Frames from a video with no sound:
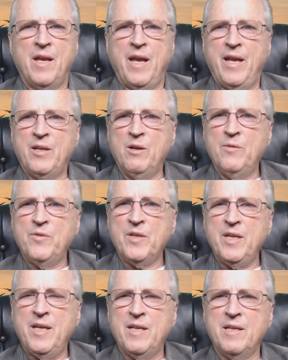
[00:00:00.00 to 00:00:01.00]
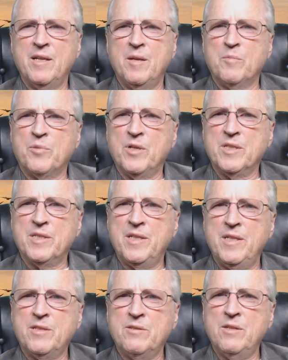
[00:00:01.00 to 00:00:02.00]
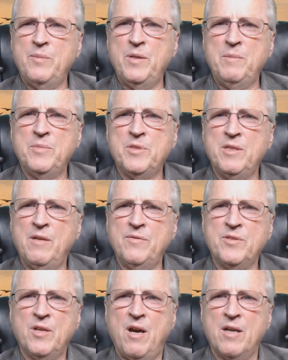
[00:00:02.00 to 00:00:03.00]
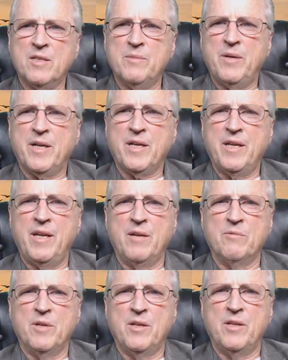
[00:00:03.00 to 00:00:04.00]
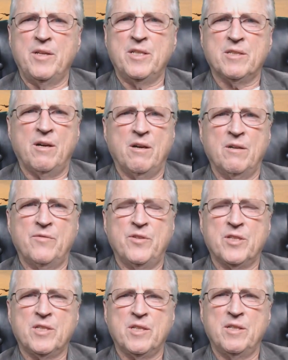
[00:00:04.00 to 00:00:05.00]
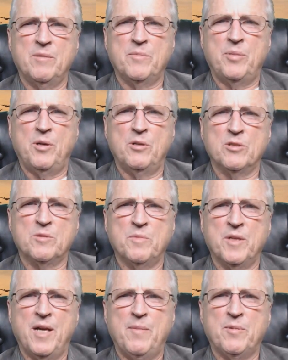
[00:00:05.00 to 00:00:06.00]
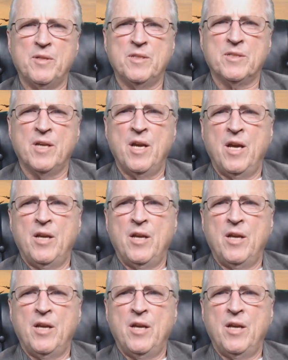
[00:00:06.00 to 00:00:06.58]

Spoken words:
And don't forget, President Trump himself talked about getting rid of these artificially imposed monopolies